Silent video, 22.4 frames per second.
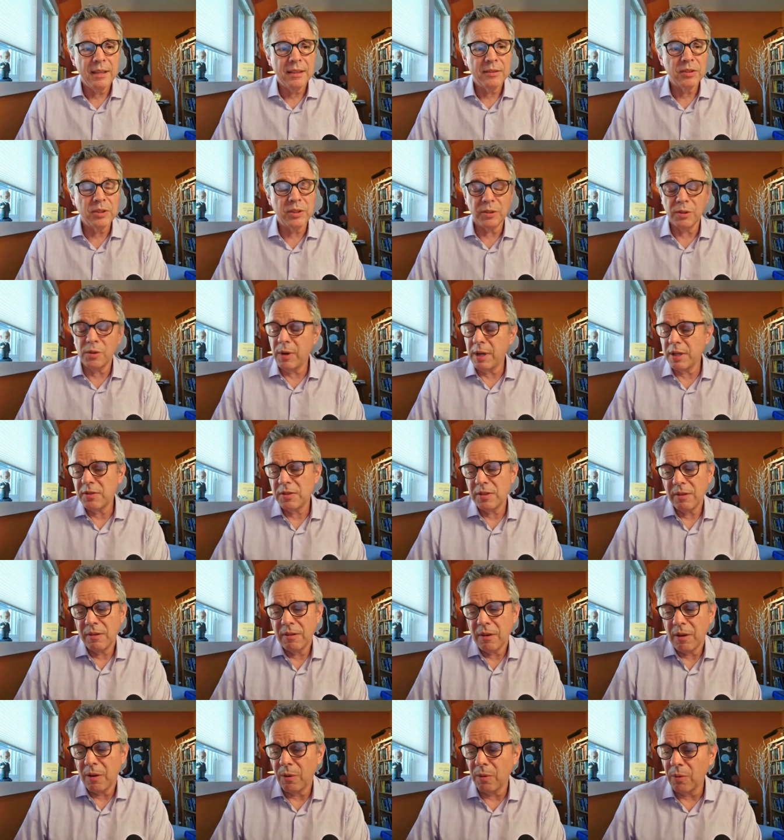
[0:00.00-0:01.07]
To your question
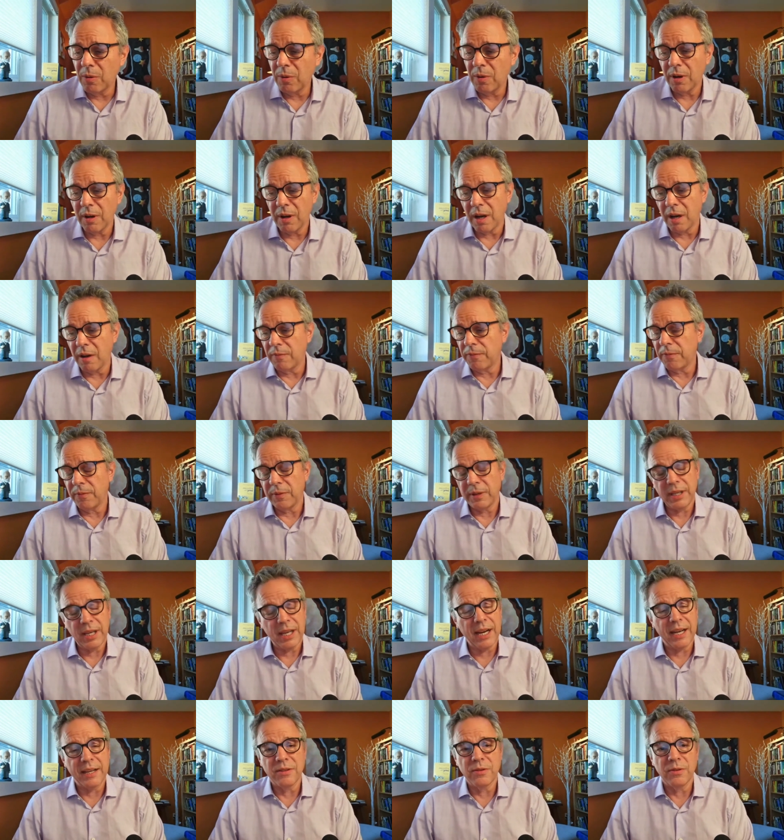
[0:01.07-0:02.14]
though, of
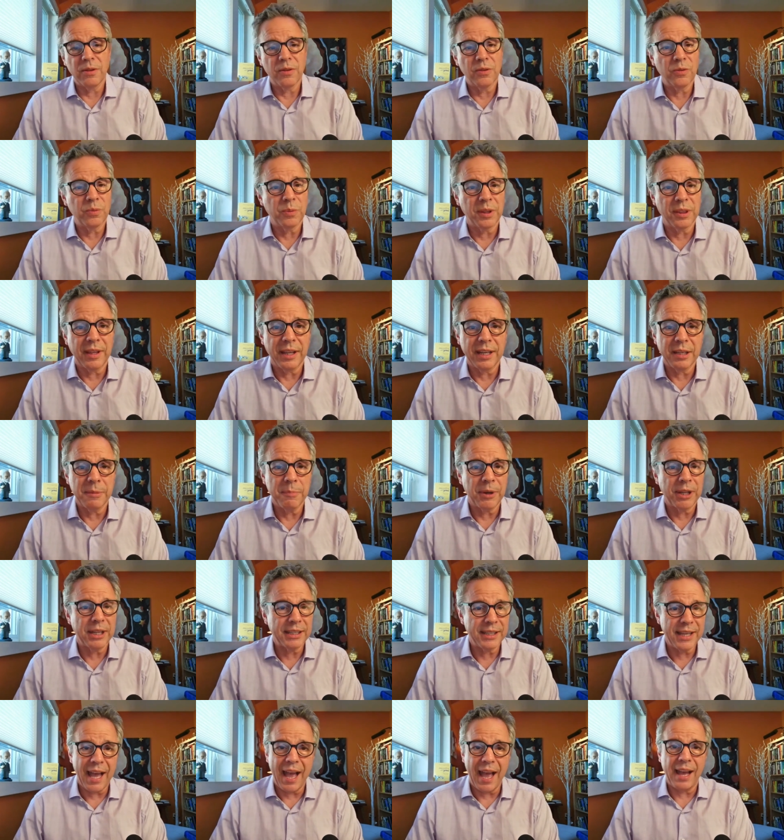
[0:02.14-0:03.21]
can I do this with anybody?
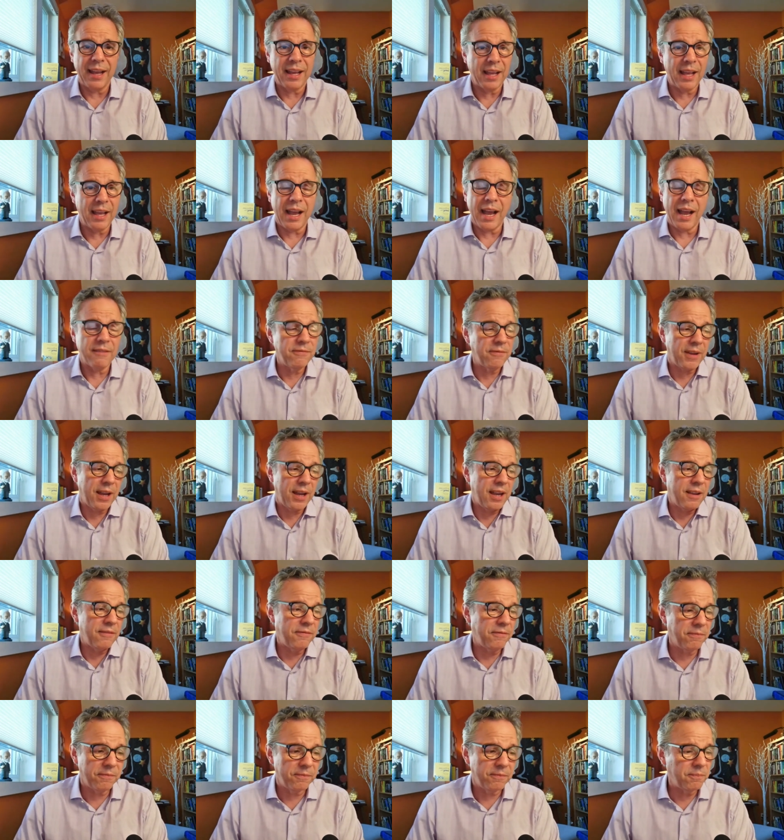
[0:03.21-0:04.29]
Yeah, I've
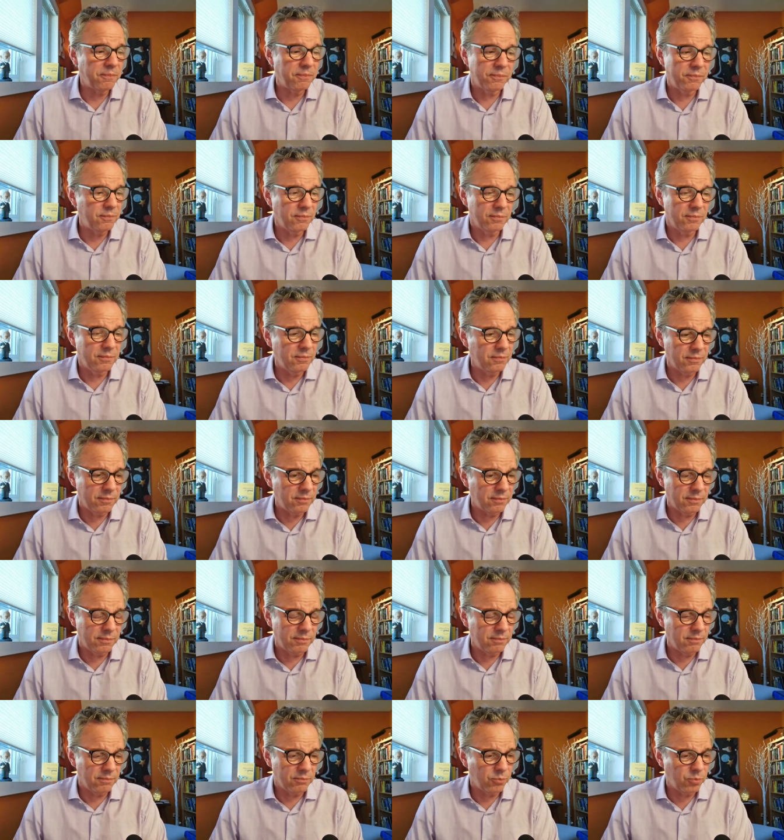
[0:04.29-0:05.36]
I've
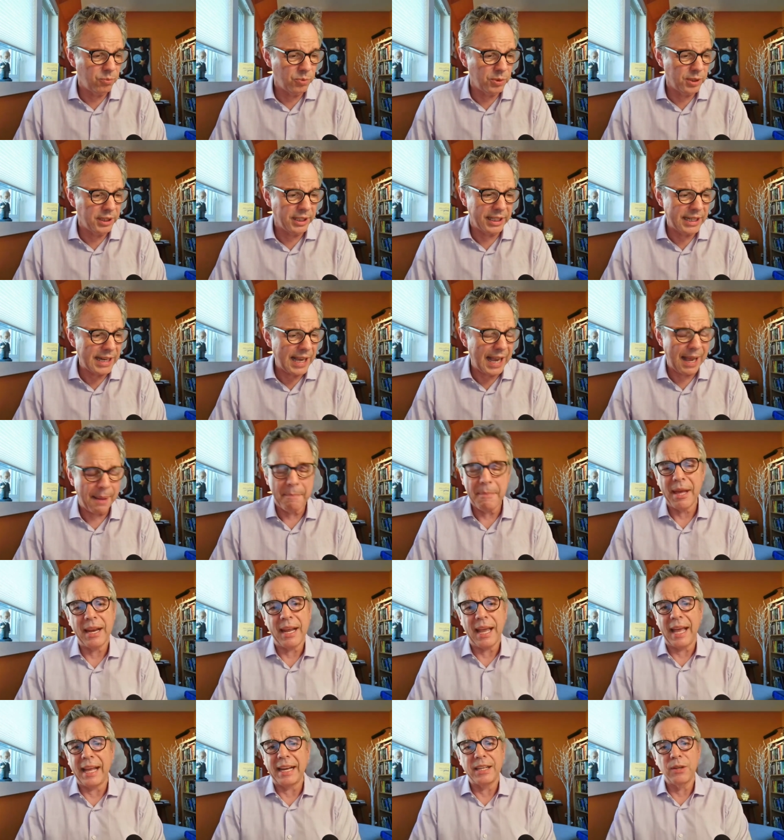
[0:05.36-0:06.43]
really not met
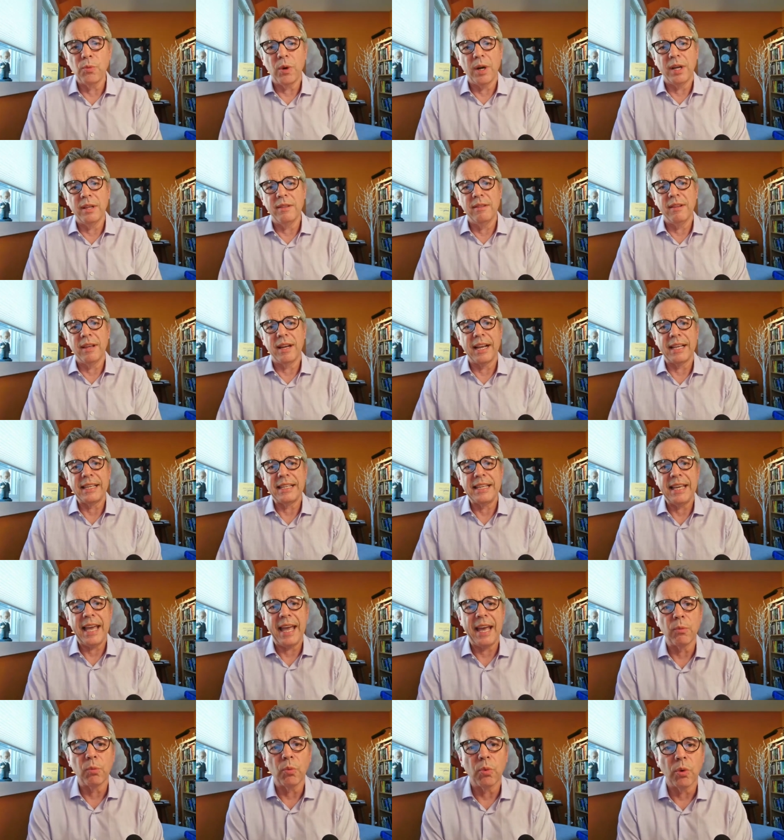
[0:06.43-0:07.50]
anyone that I
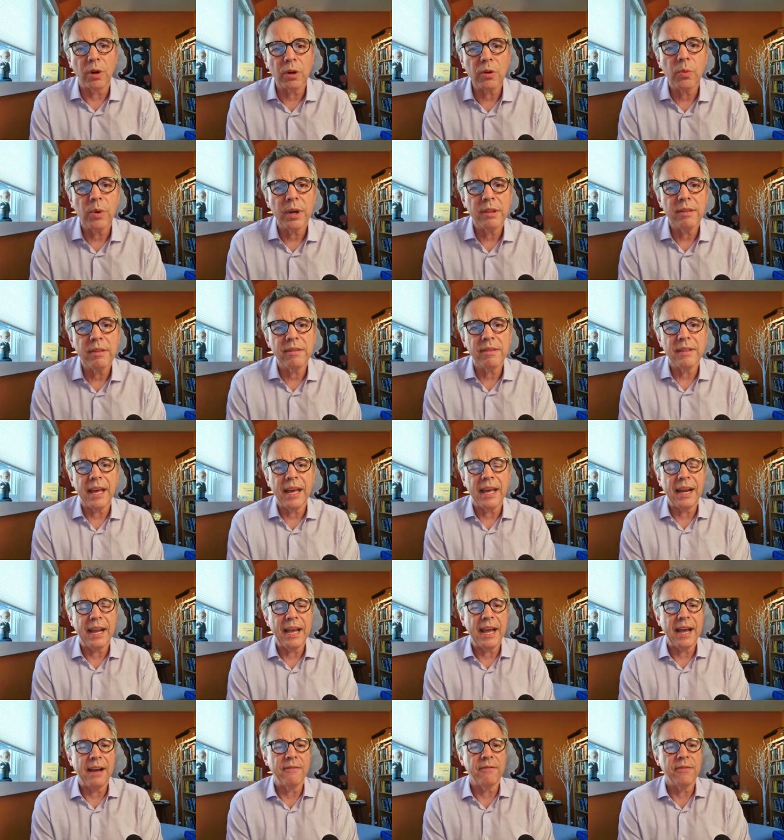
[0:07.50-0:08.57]
can't work with and
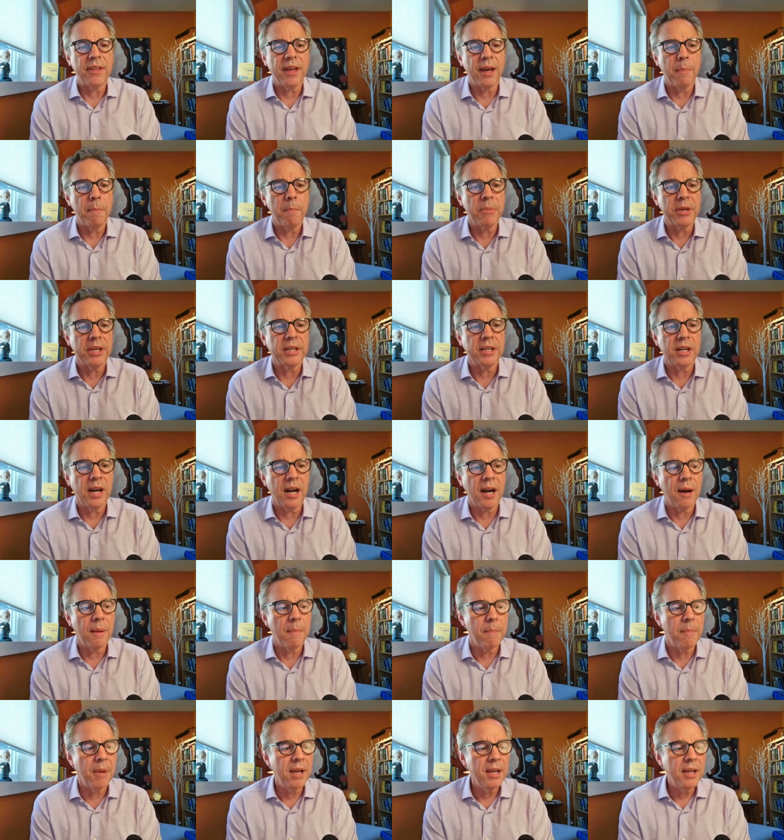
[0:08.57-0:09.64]
have them
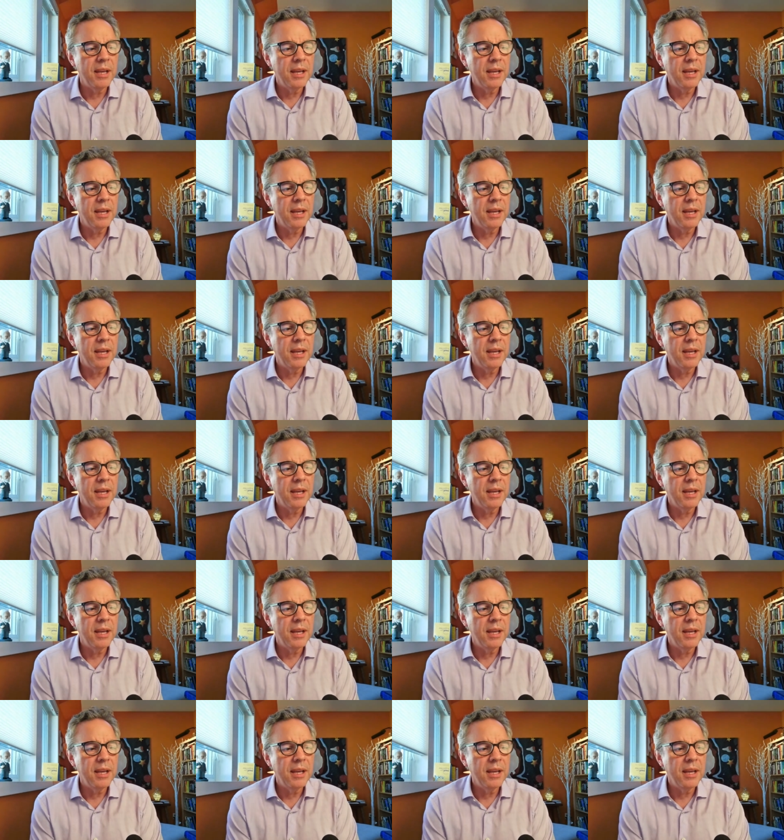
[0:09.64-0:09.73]
become